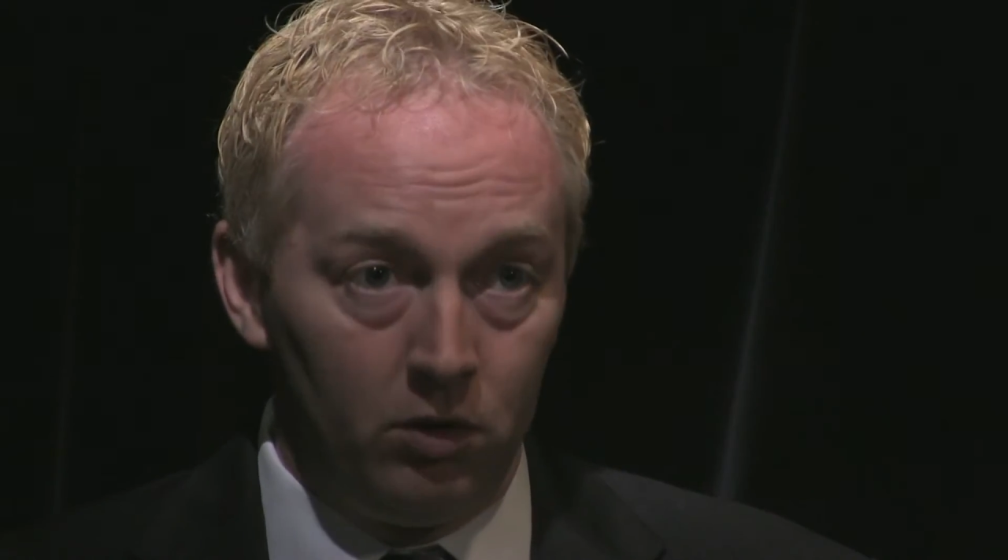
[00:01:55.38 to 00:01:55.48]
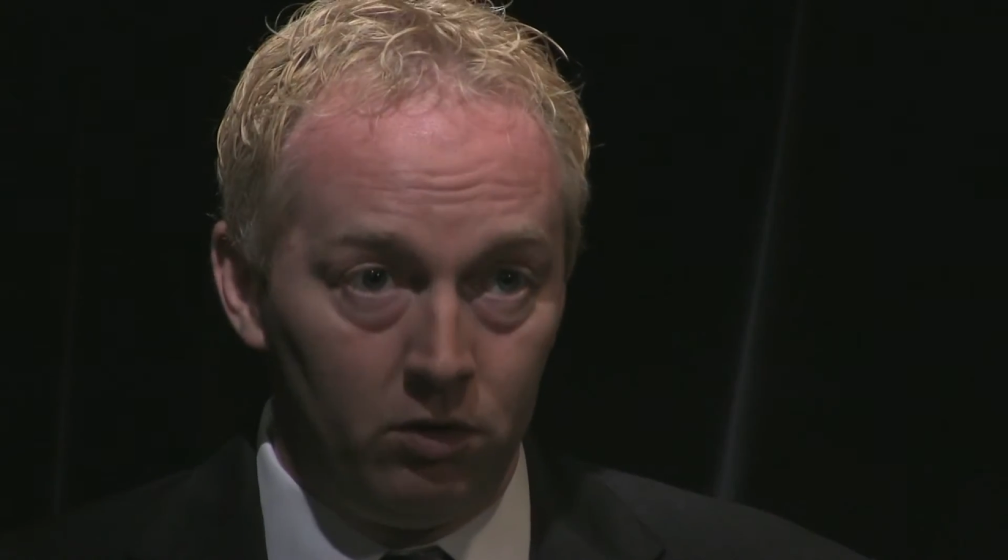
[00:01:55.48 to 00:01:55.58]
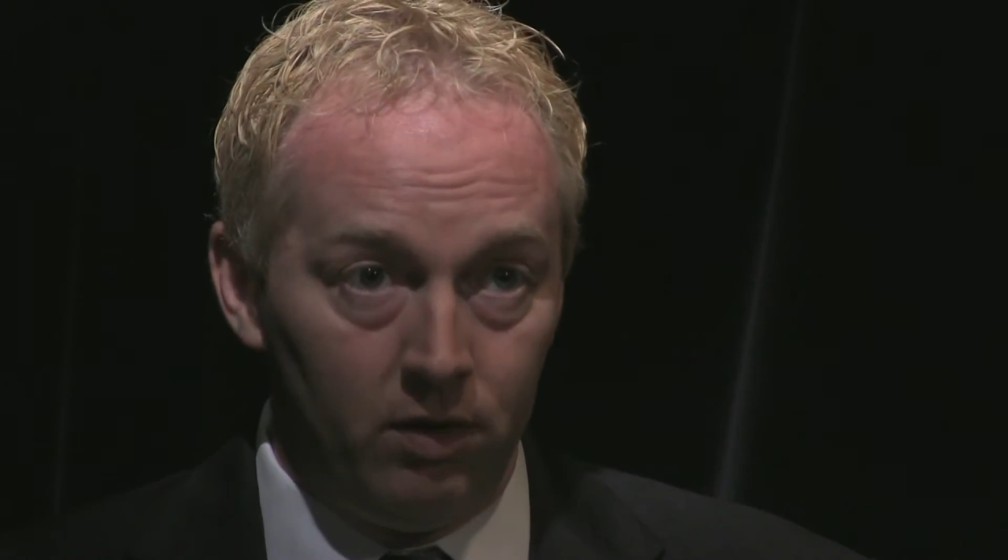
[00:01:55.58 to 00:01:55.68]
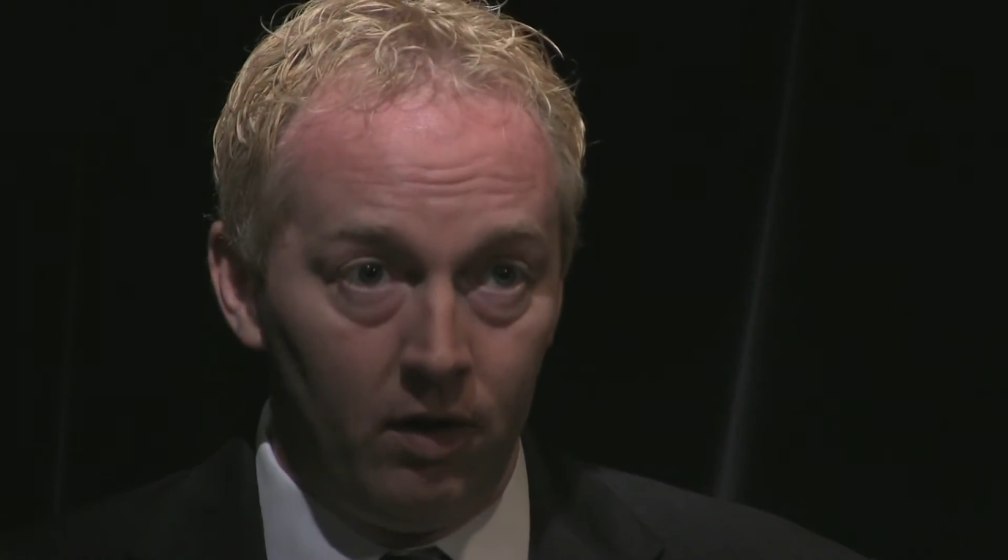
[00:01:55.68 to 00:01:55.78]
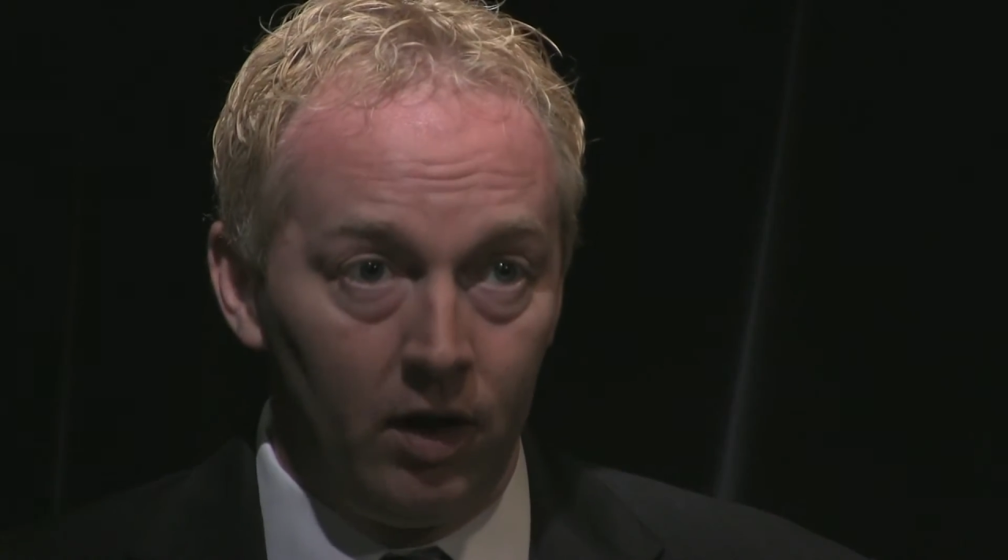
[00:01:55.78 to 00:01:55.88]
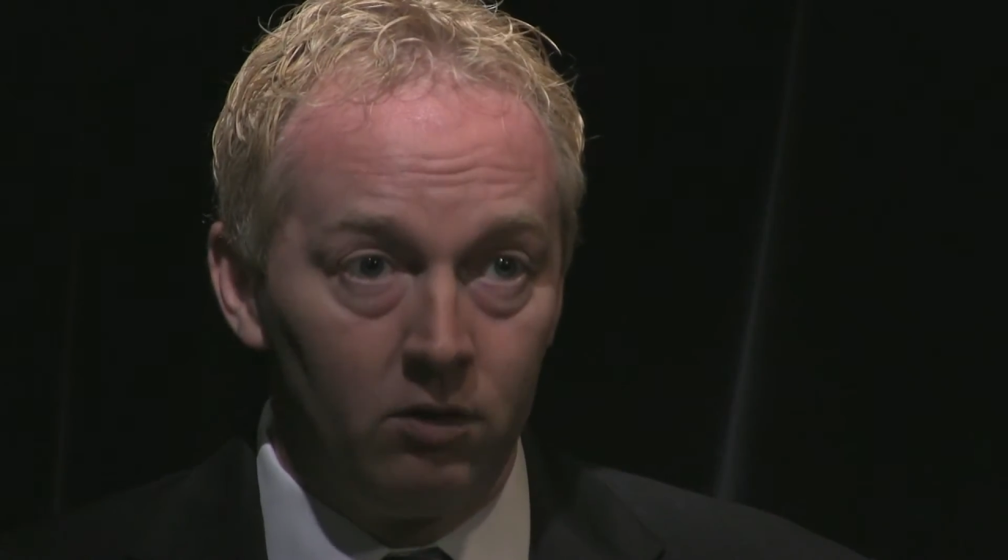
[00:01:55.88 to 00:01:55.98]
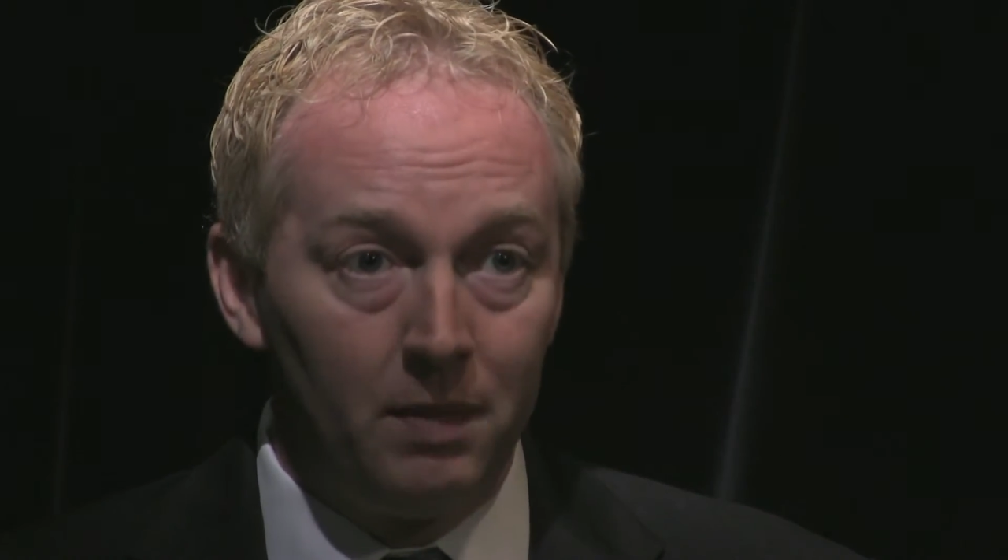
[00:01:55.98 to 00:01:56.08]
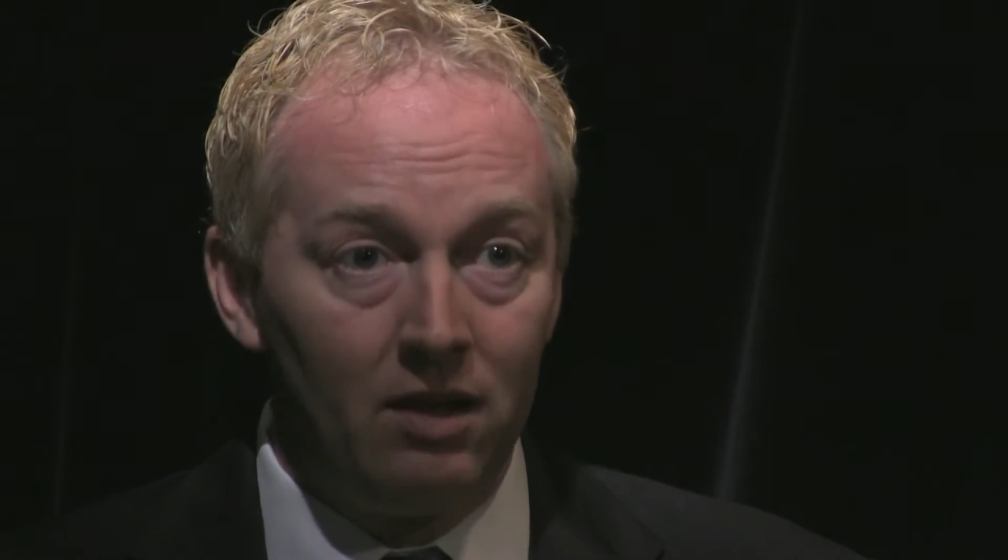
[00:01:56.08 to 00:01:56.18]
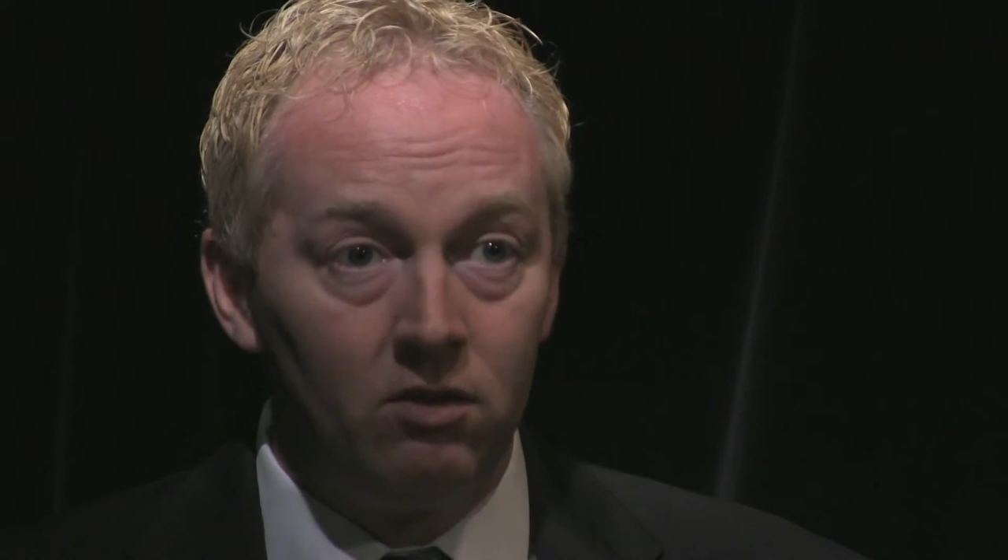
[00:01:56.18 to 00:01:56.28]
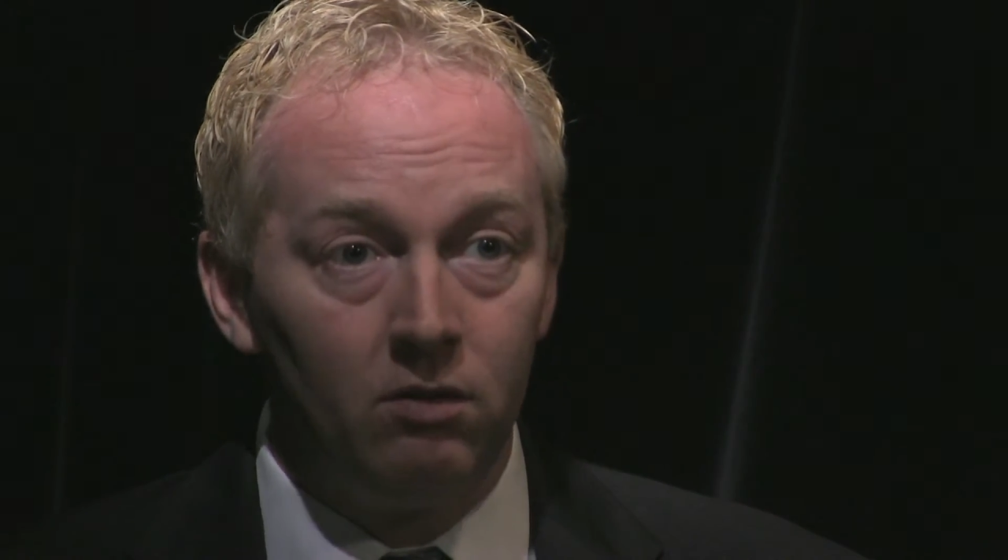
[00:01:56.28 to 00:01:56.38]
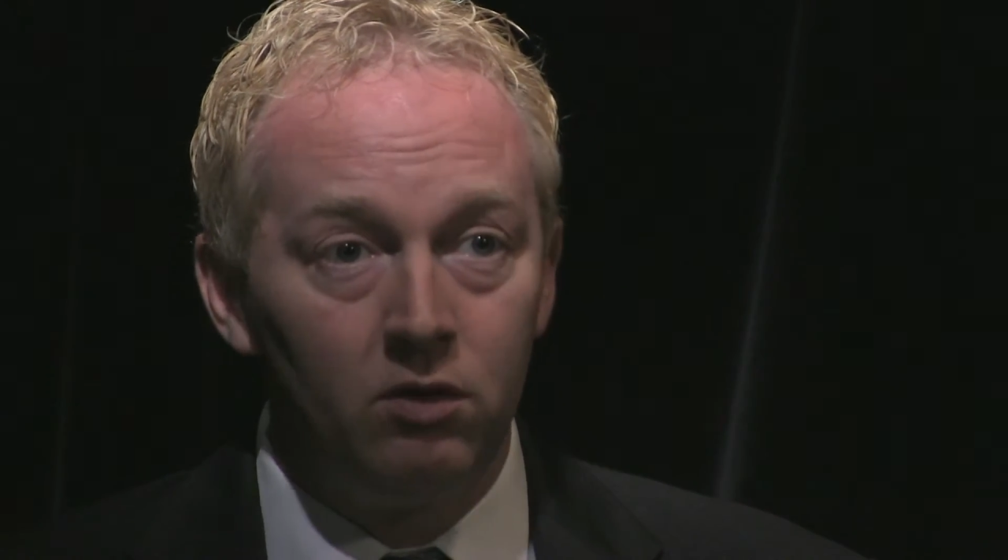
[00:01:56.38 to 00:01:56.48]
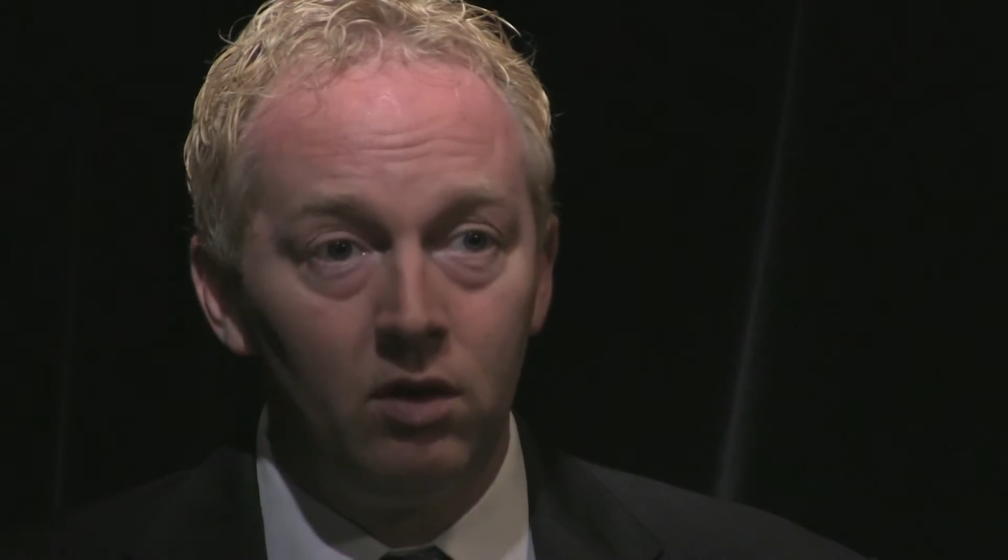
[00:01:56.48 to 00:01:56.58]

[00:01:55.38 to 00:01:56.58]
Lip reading: which is very expensive.